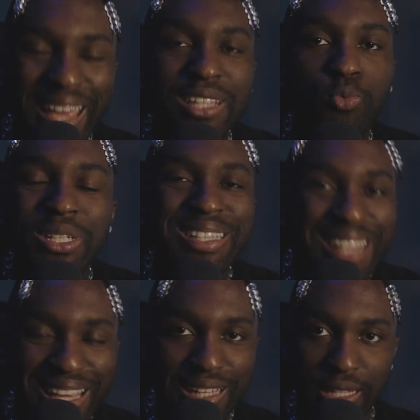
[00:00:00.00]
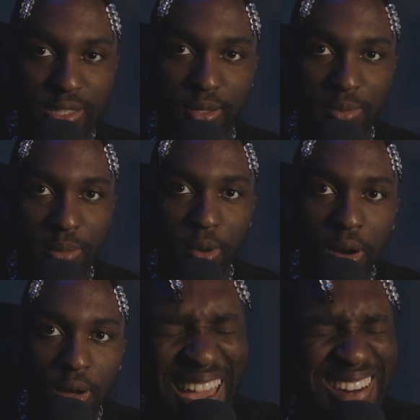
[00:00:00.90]
It's ridiculous to me,
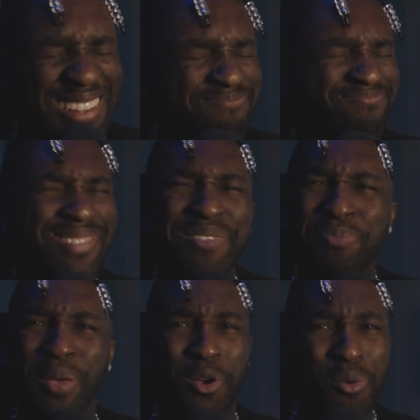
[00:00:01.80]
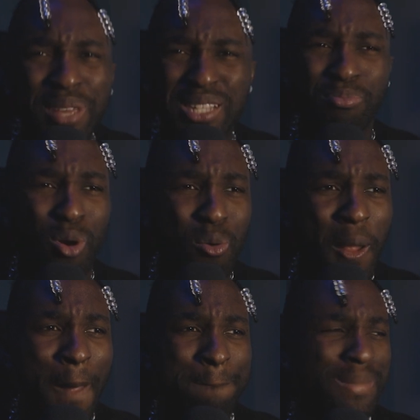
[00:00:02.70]
bro. And even Pyramids, bro.
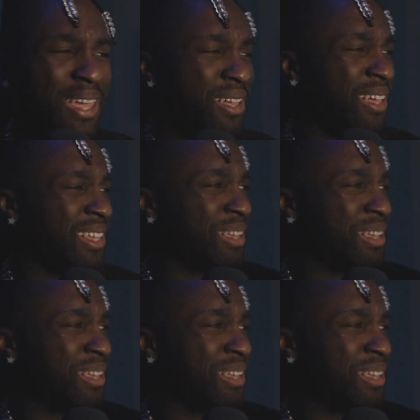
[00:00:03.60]
Like,